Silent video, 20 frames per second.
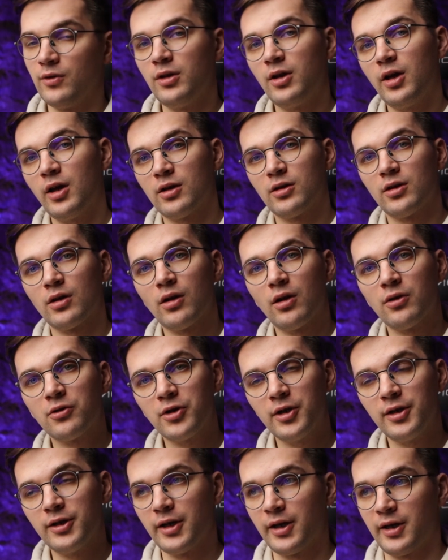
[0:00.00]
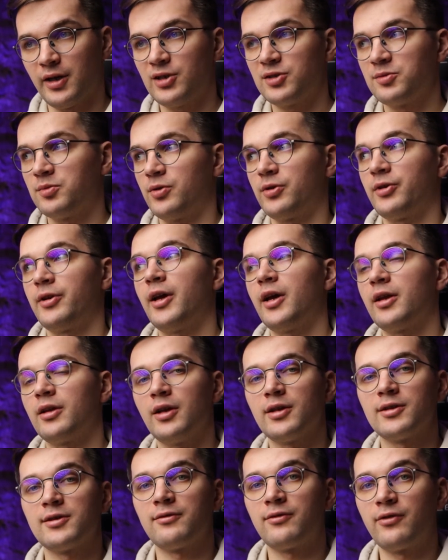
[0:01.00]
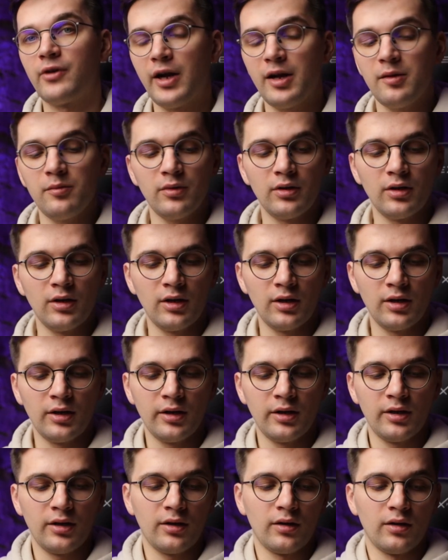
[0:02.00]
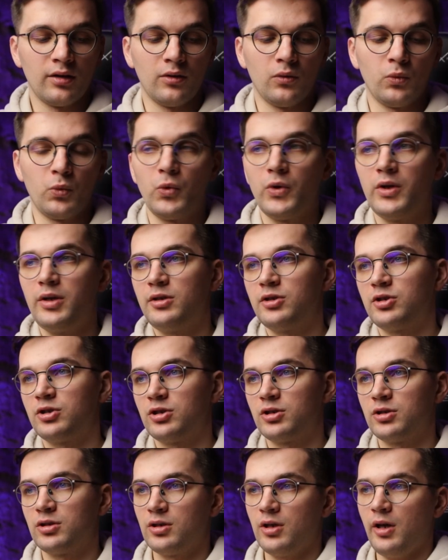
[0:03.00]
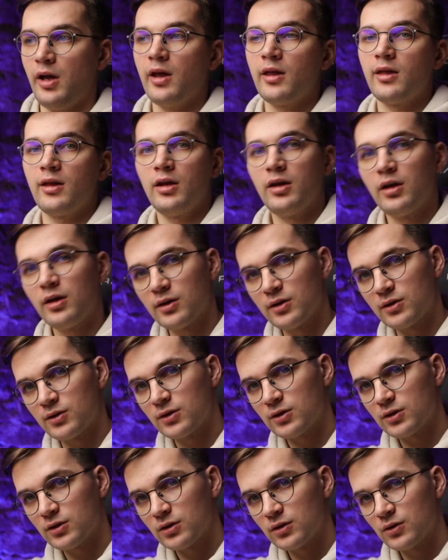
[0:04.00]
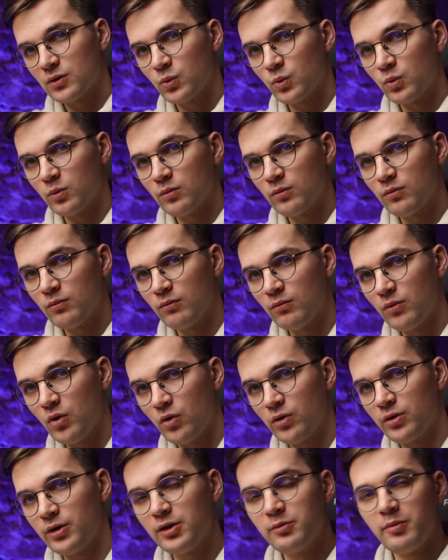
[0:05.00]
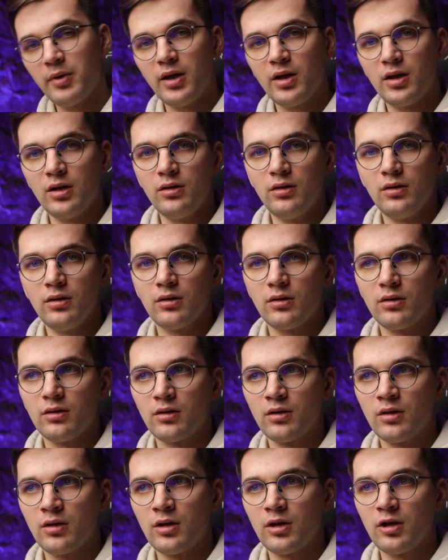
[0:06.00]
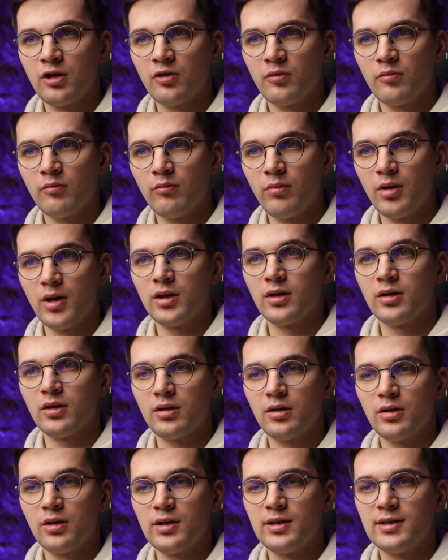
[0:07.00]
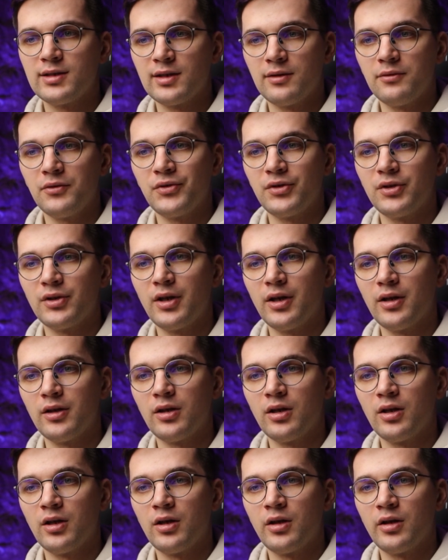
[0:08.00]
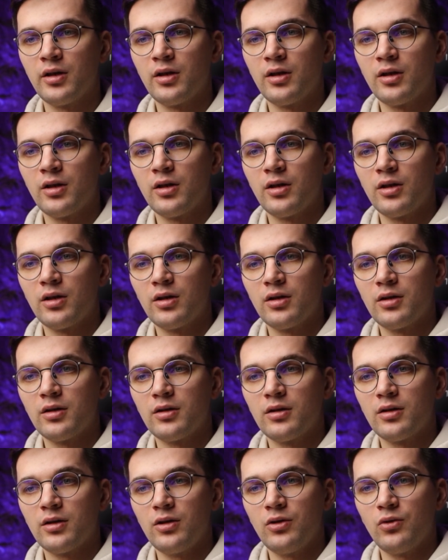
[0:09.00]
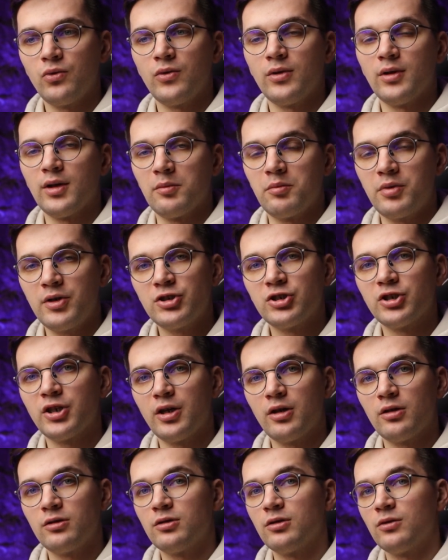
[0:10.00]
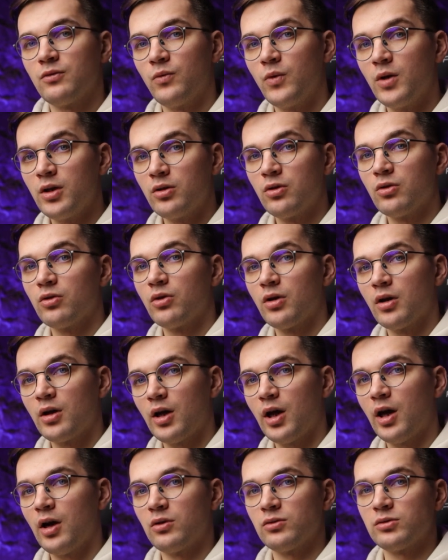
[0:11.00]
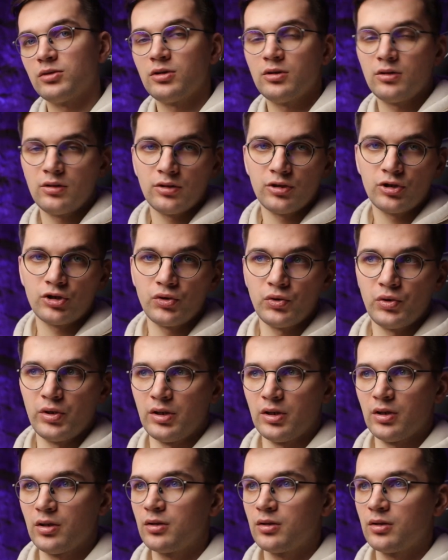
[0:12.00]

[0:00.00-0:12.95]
we can already export that as a frame, which I think it's more nitpicking, but it's something that you will appreciate when you're out shooting.